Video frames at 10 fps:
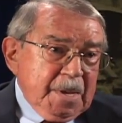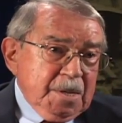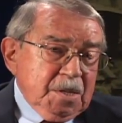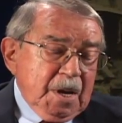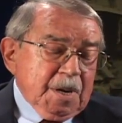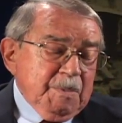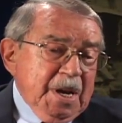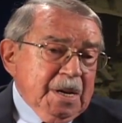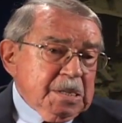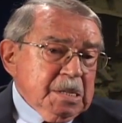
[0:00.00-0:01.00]
shot them
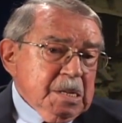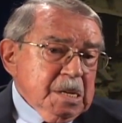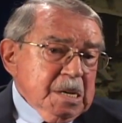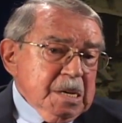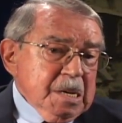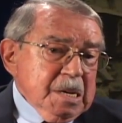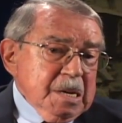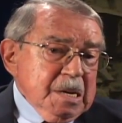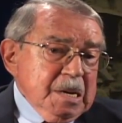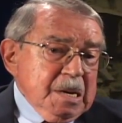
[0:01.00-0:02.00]
down,
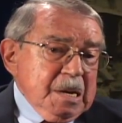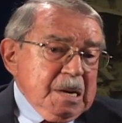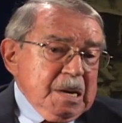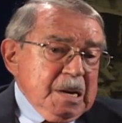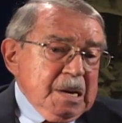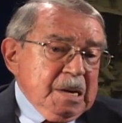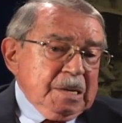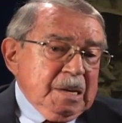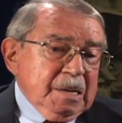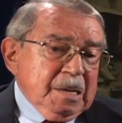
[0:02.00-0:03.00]

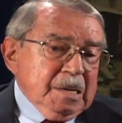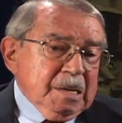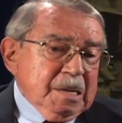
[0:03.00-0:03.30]
and uh,